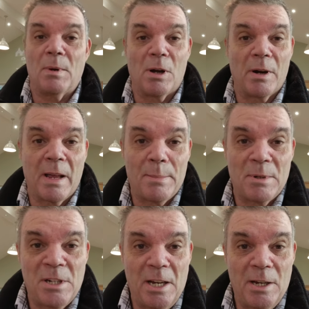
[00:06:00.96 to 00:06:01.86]
I've got a
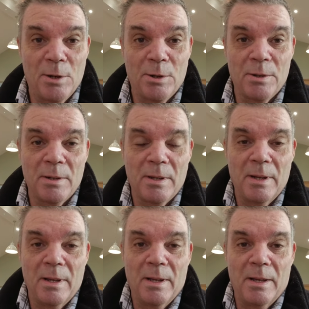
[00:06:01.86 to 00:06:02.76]
cappuccino
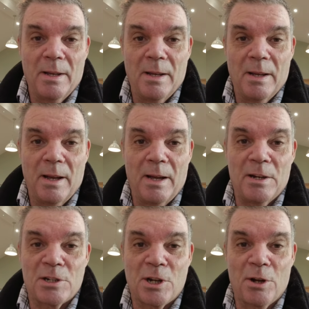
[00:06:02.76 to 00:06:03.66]

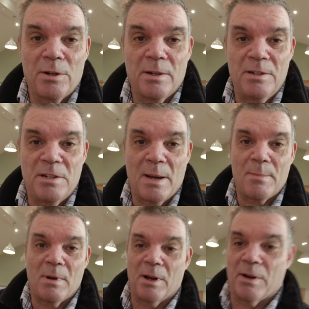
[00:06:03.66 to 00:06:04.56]
and a scone and
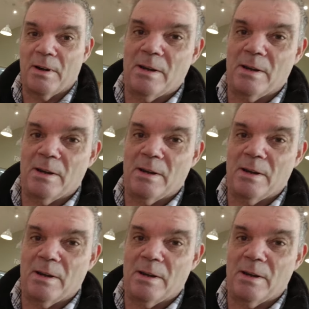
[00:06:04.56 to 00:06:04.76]
jam and